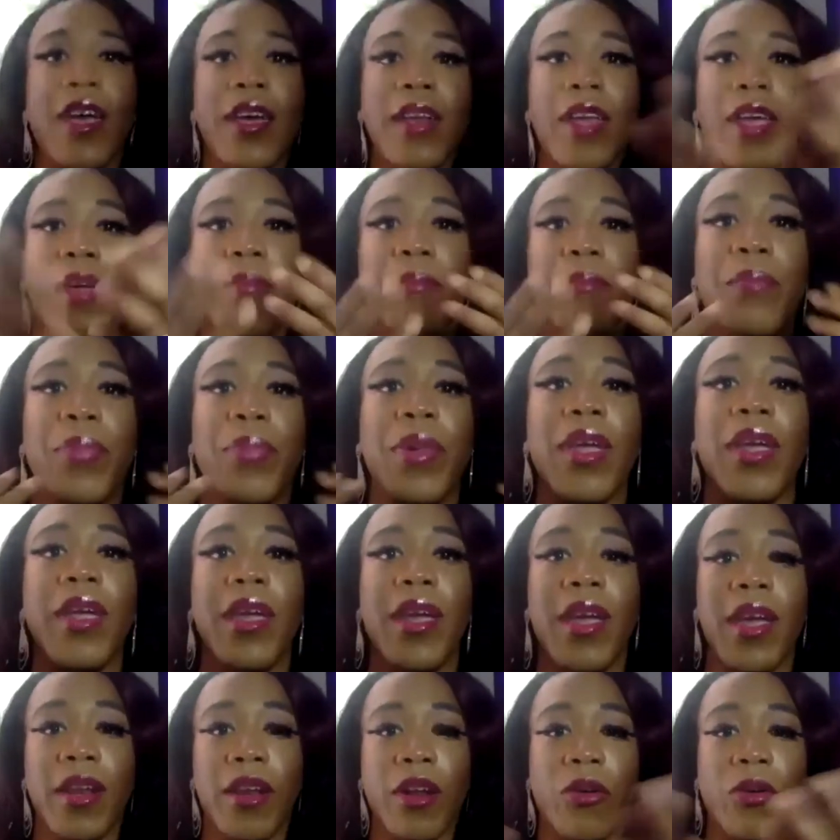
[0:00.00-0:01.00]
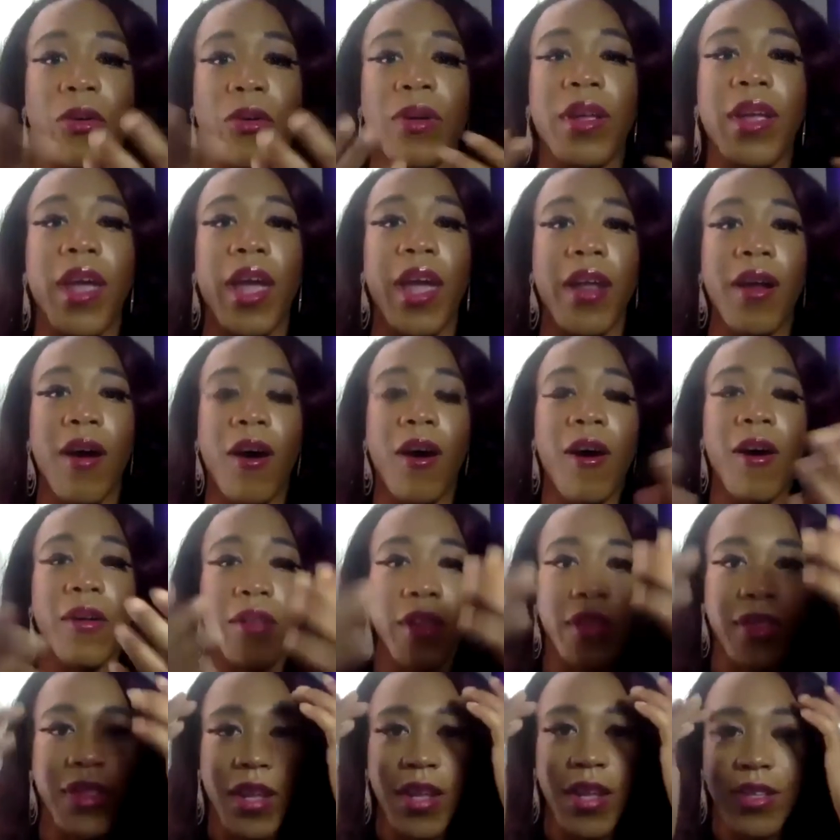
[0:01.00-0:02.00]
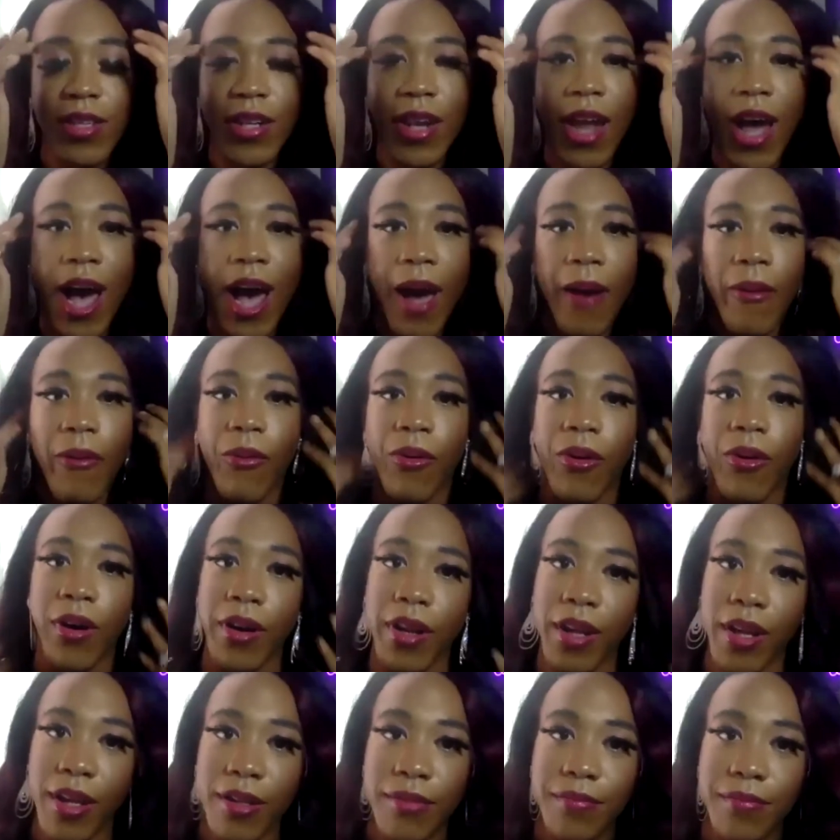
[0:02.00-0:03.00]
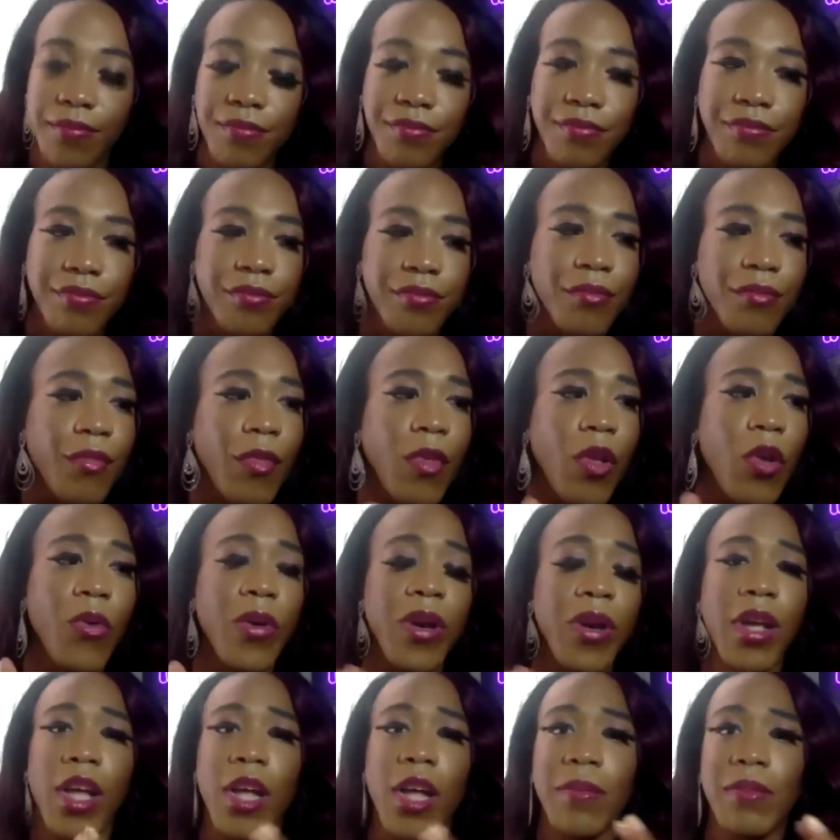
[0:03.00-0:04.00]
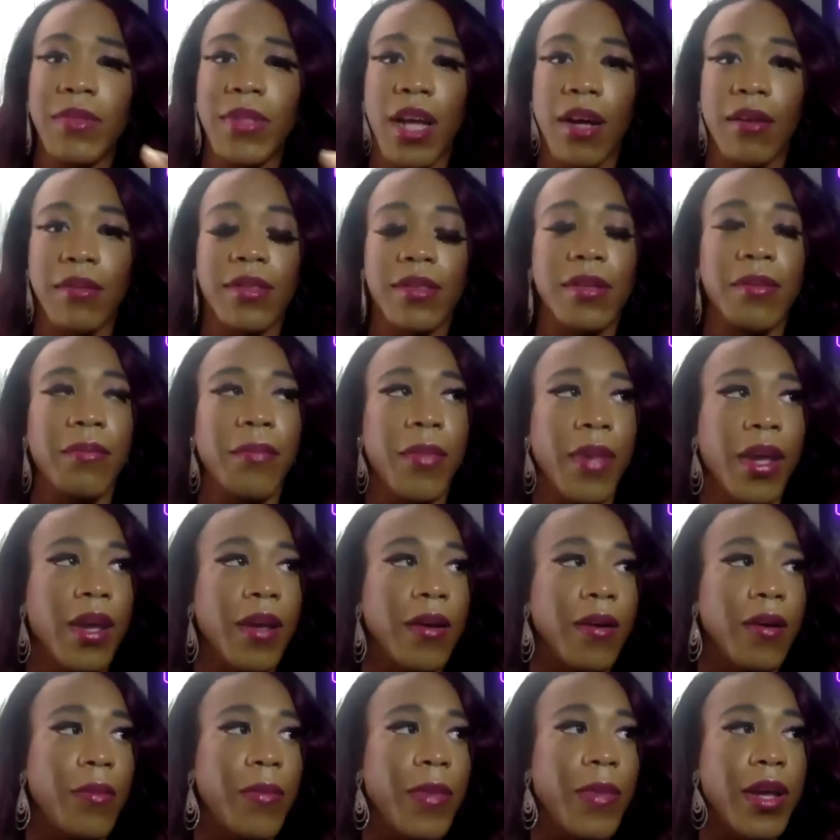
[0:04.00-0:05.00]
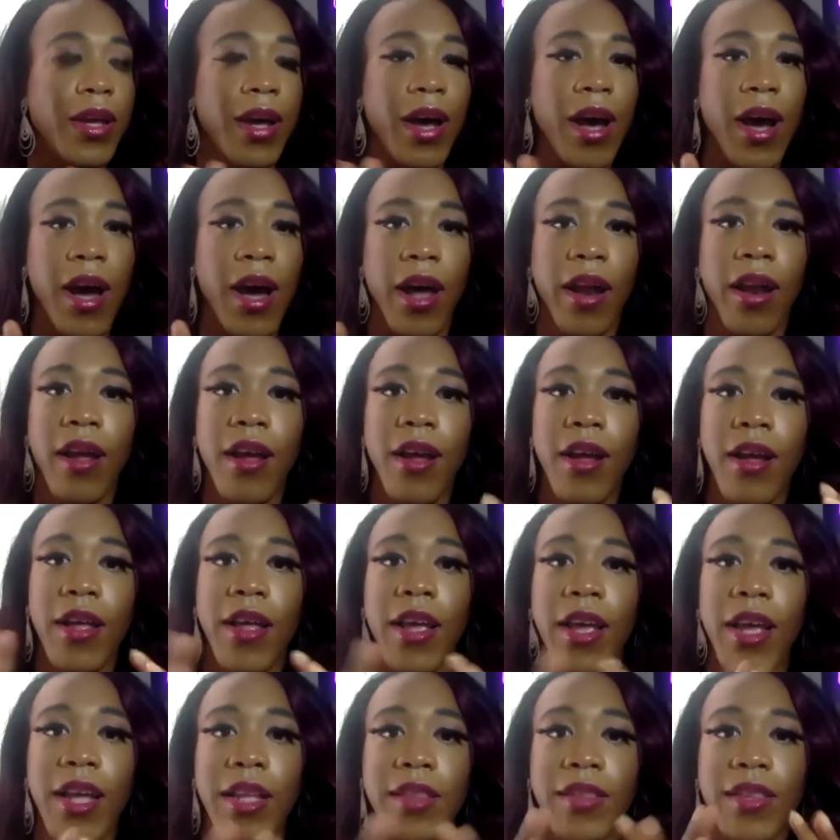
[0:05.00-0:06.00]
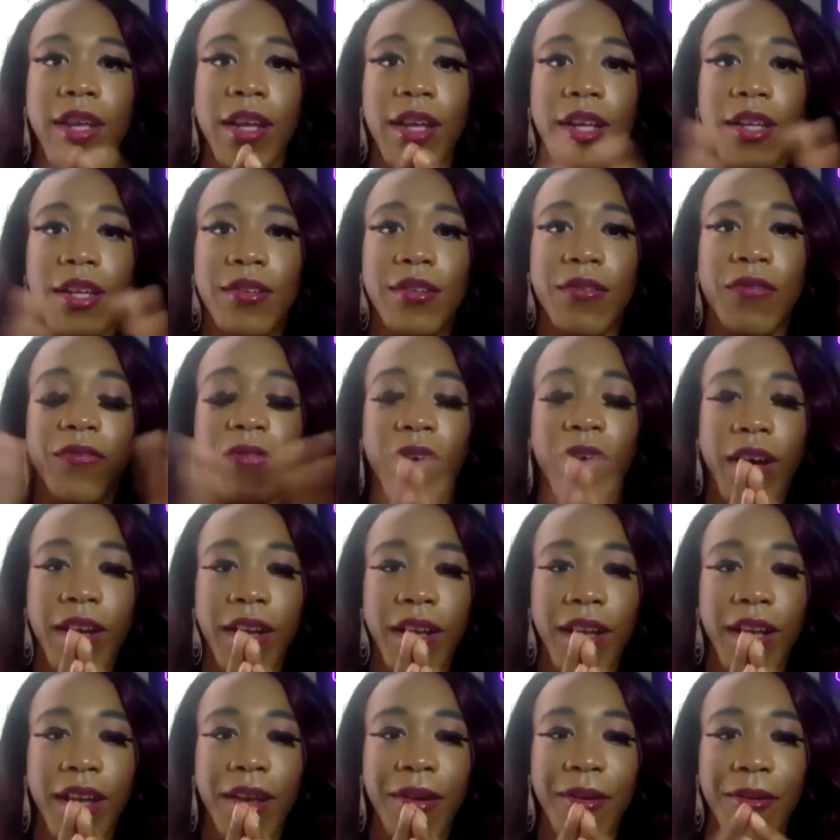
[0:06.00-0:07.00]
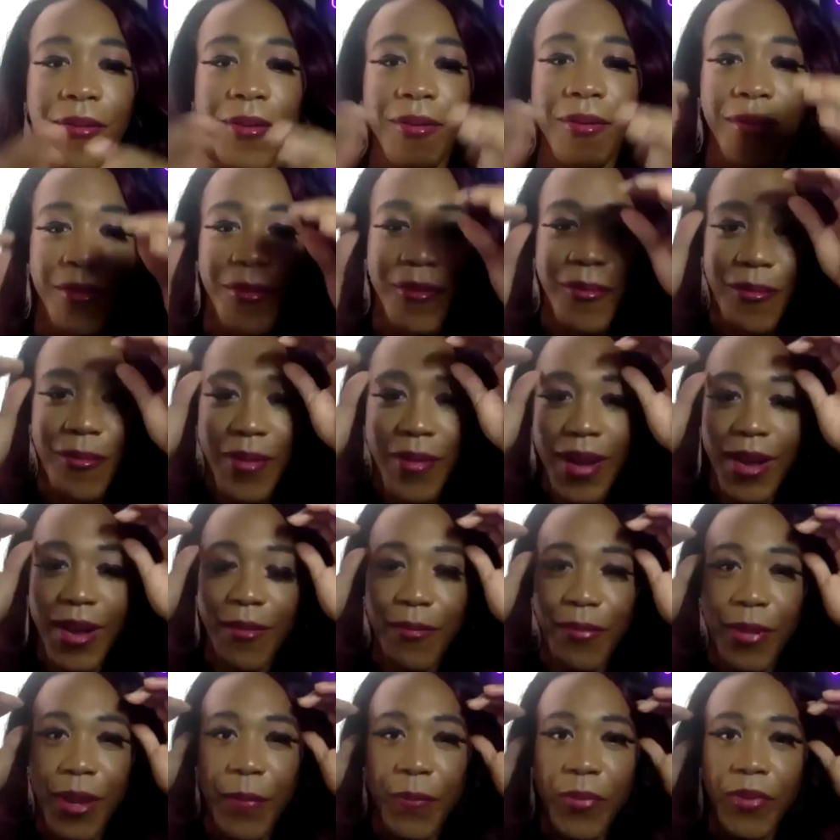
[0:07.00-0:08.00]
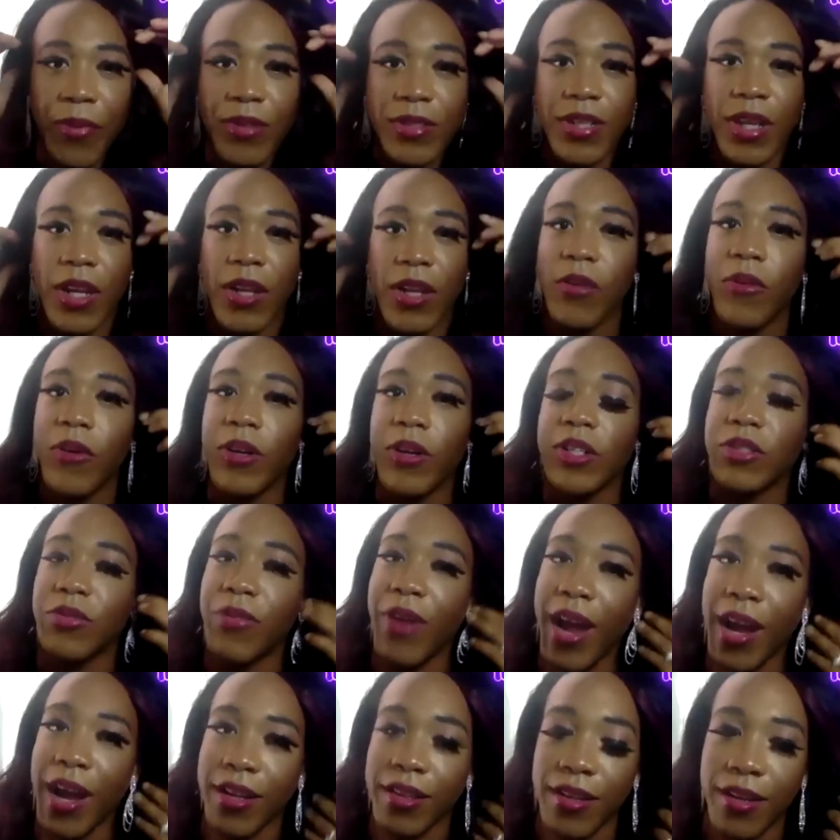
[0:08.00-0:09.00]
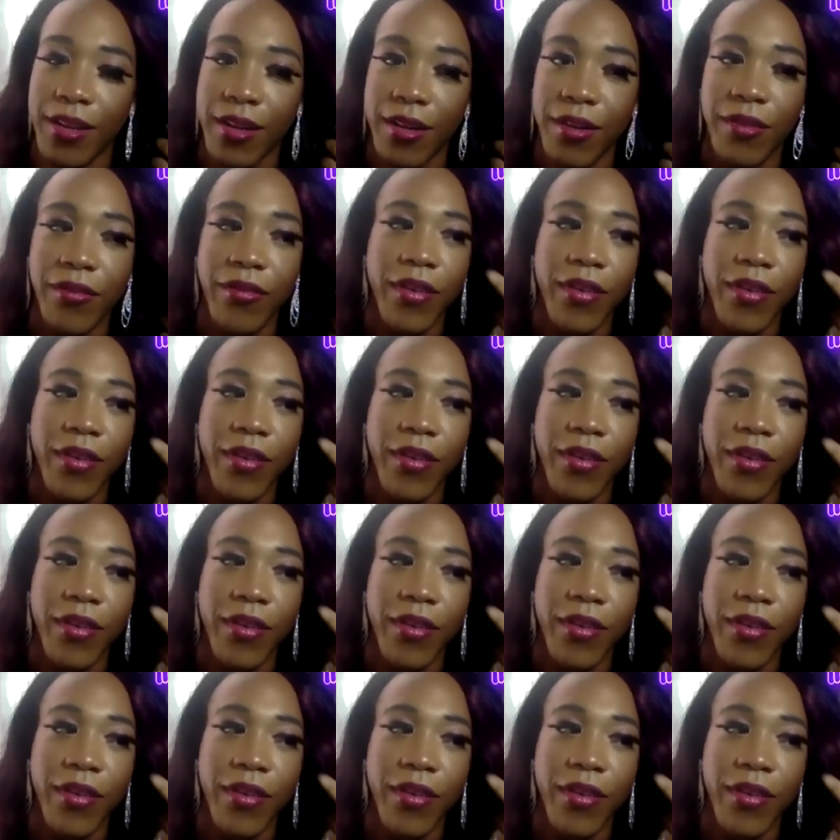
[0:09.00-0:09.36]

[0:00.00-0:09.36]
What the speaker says: and be and create all the things that I wanted. When it comes down to men, oh my God, I think it's funny when people say you attractive,